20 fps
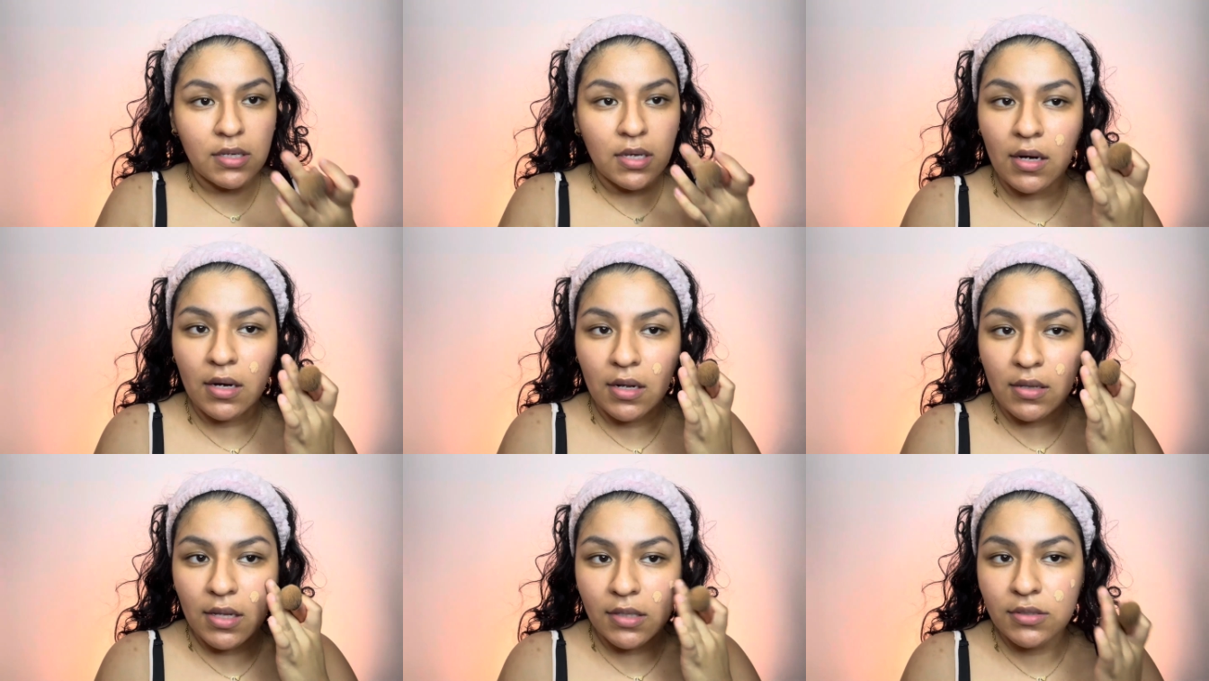and
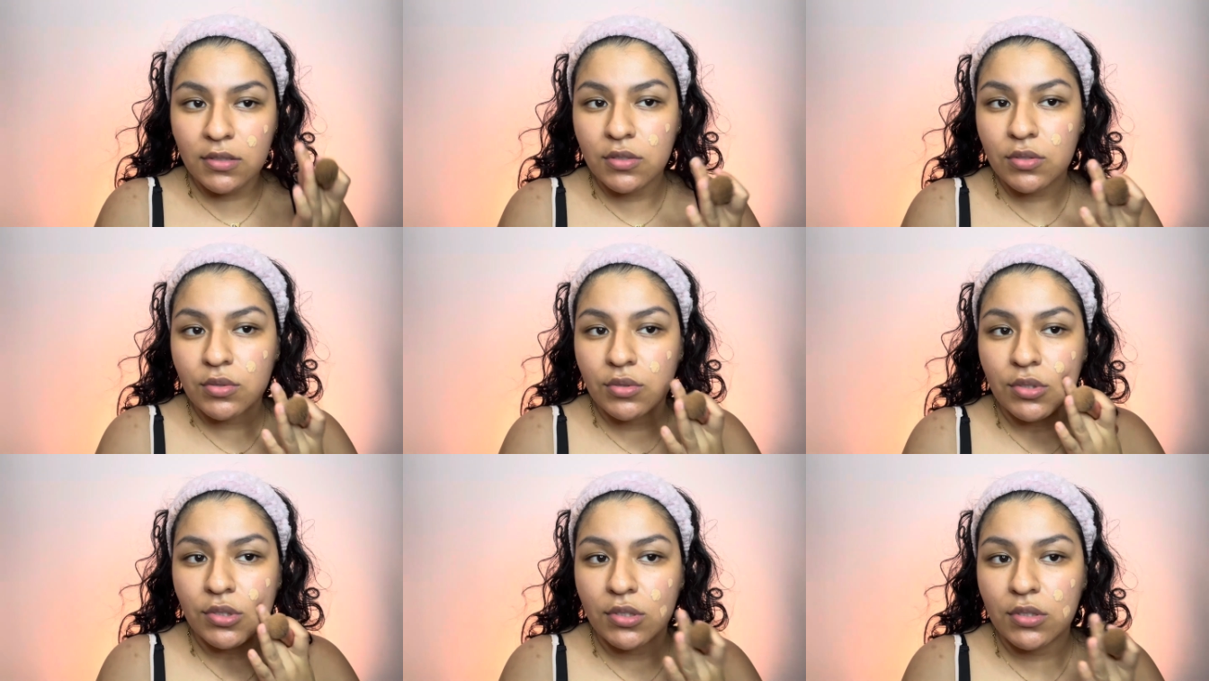I like to
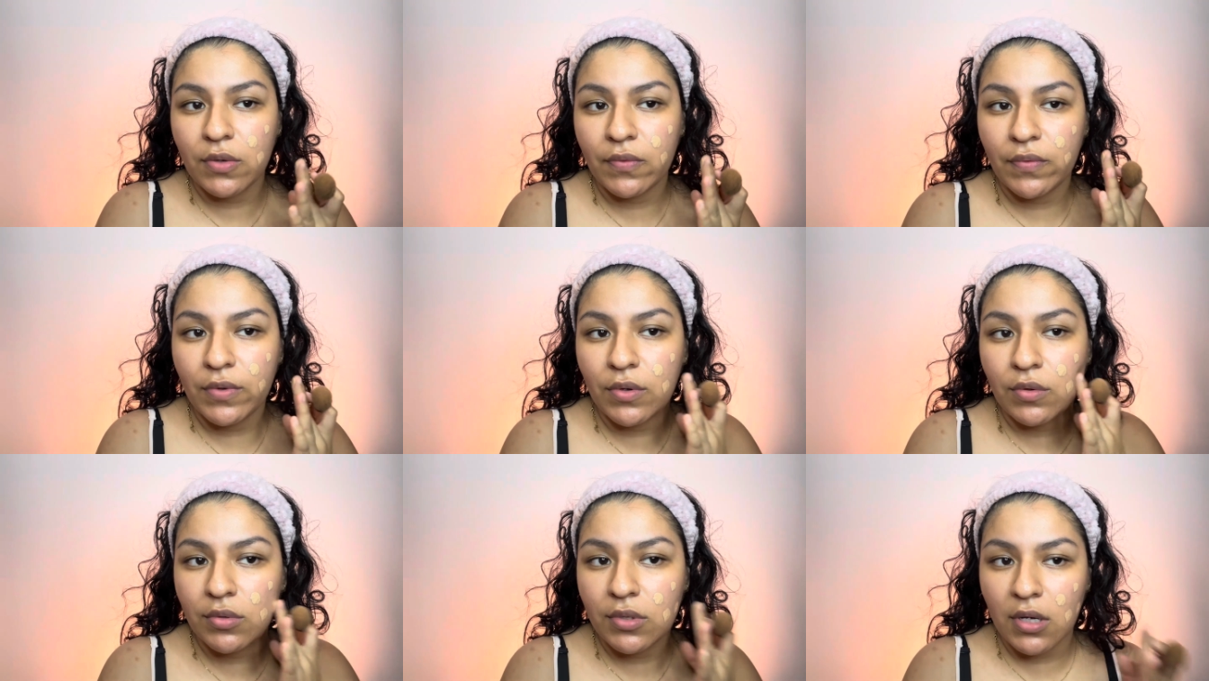do just a
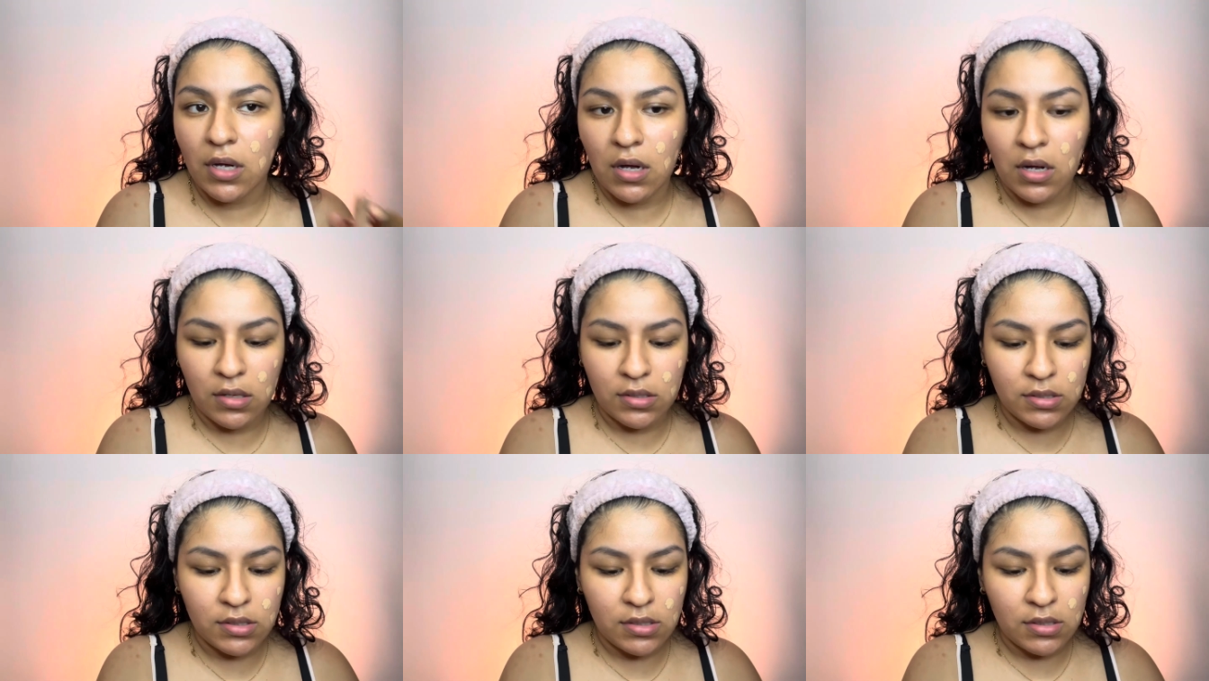few
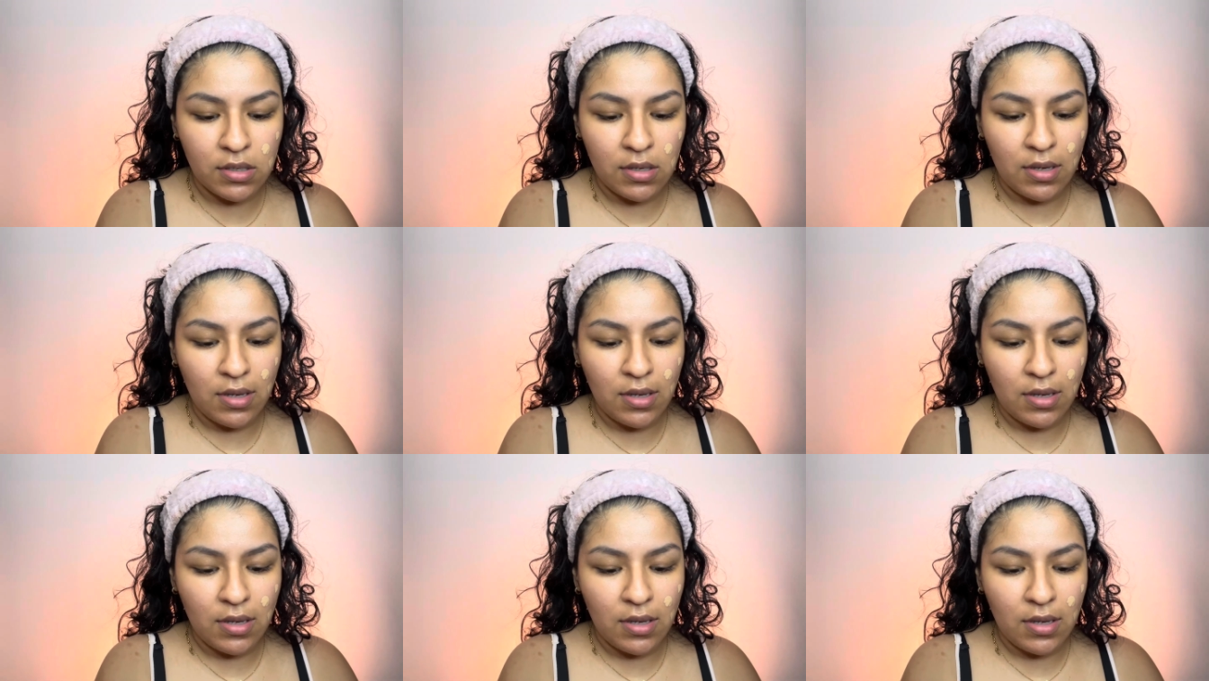dots.